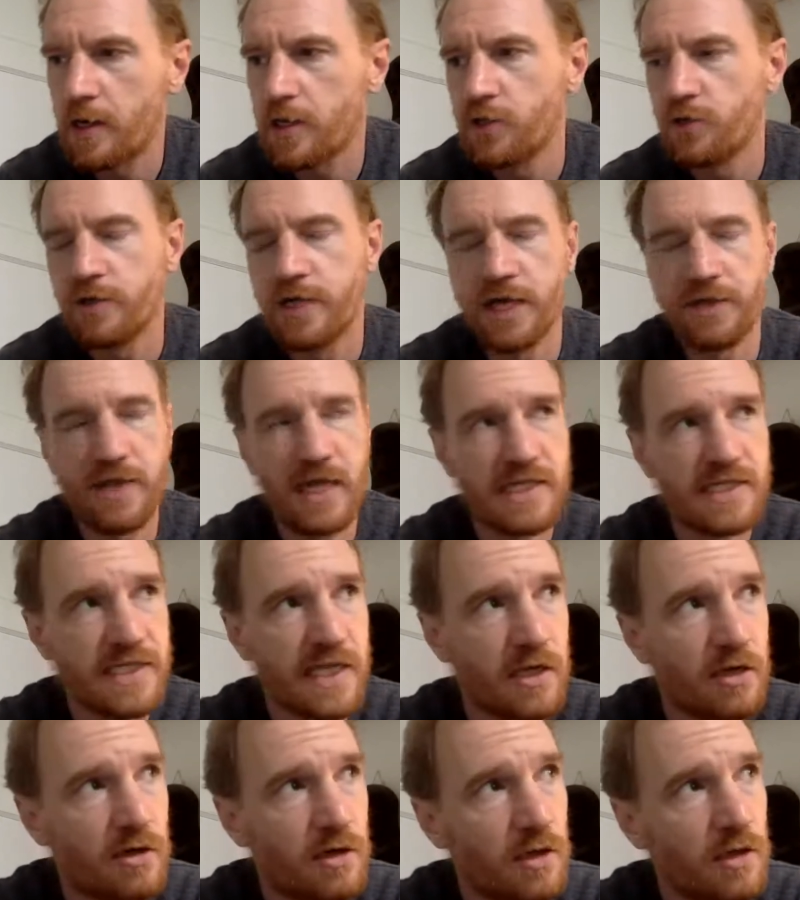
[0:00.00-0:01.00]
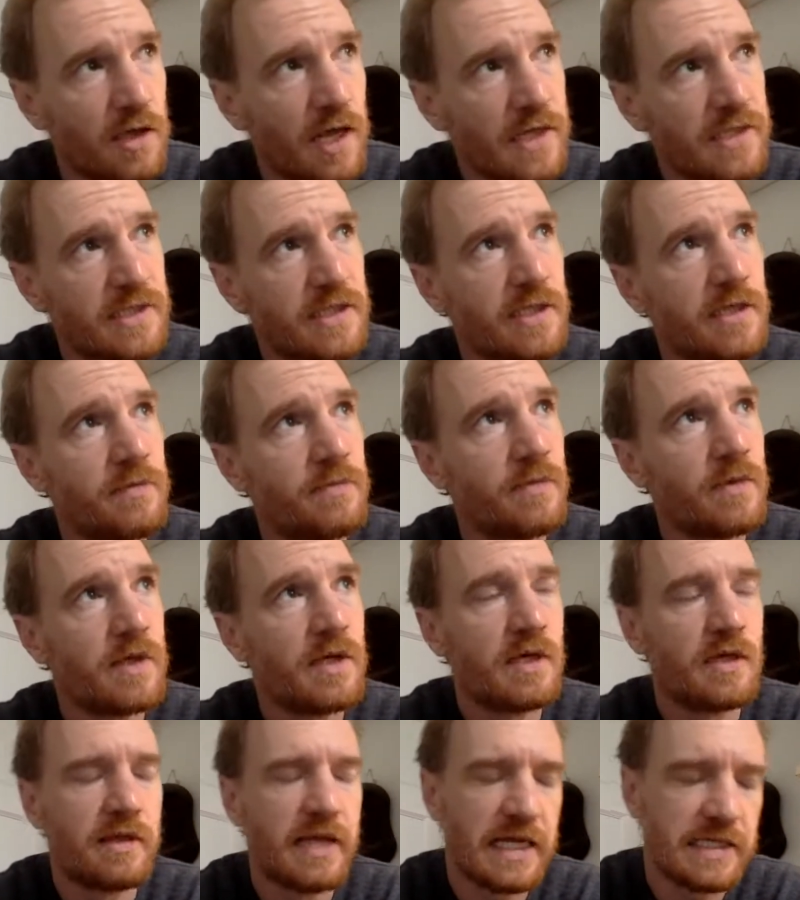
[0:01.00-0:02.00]
You get that senator elected.
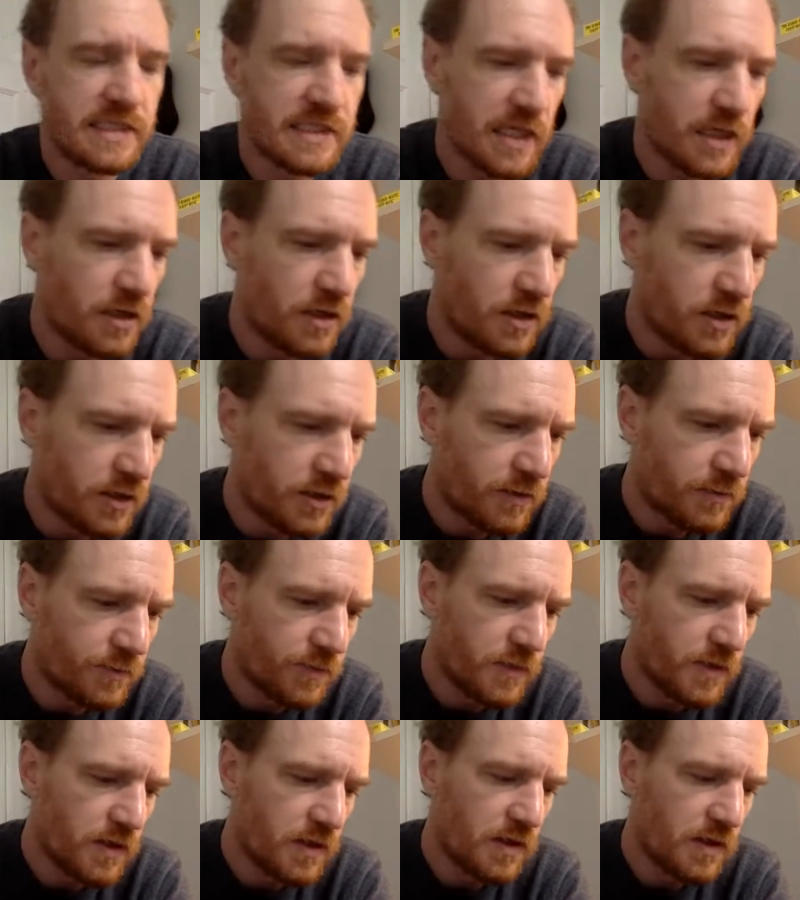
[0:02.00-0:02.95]
That senator,